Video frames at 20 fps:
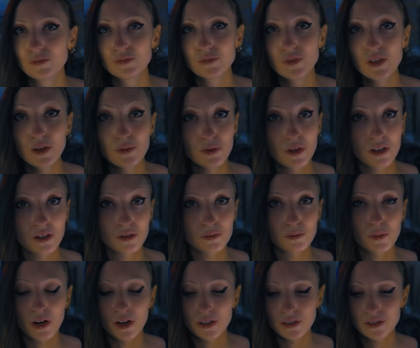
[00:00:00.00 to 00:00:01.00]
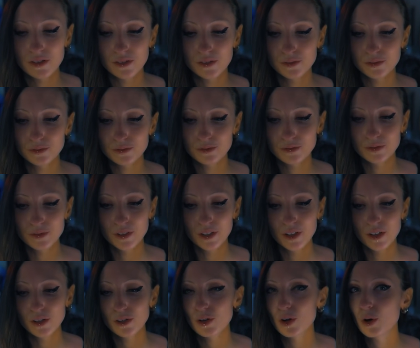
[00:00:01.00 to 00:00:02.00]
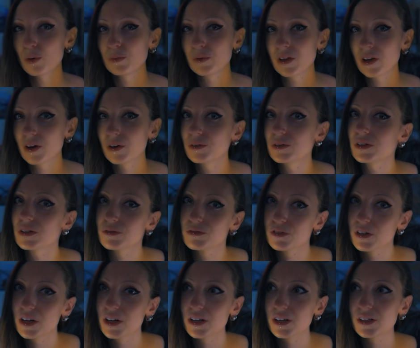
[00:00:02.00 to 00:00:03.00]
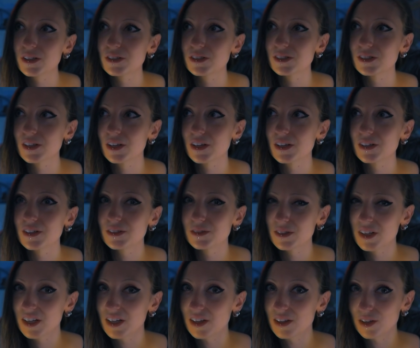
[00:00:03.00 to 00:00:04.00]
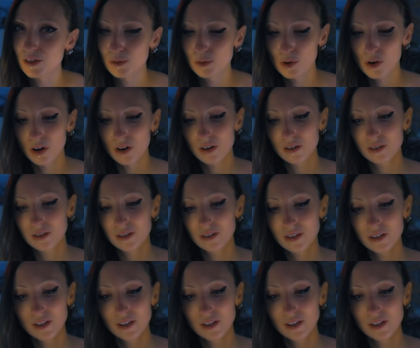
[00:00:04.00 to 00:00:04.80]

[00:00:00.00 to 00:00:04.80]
keep that in mind and call me out if I say anything wrong.